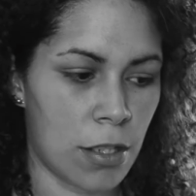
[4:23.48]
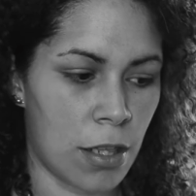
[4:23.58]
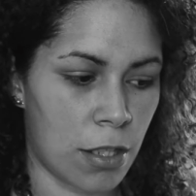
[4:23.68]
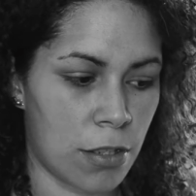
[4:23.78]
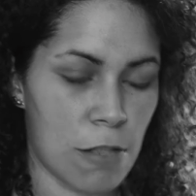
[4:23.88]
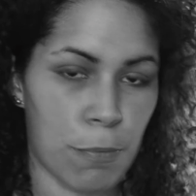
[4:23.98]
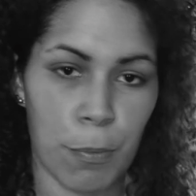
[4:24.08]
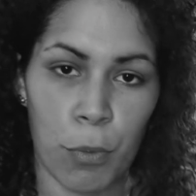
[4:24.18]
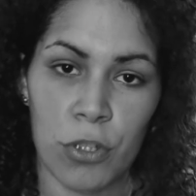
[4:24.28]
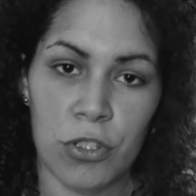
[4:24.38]
the
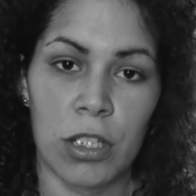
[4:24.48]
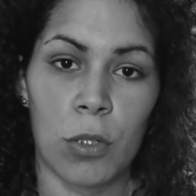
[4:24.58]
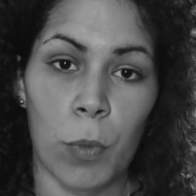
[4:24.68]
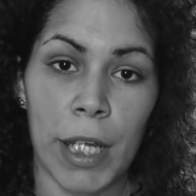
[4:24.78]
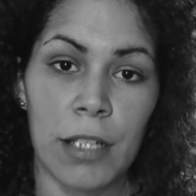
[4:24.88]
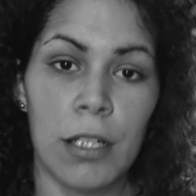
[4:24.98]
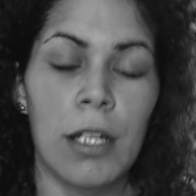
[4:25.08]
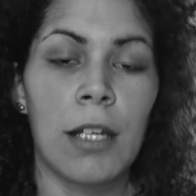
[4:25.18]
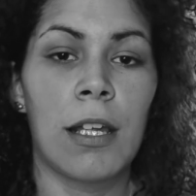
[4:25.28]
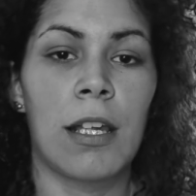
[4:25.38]
disproportion in weight
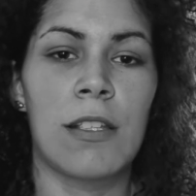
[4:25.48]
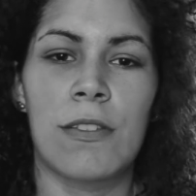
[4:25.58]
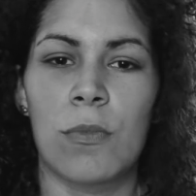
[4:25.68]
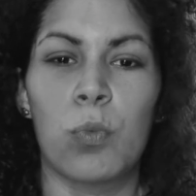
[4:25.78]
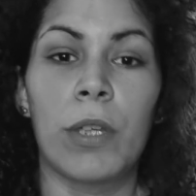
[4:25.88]
is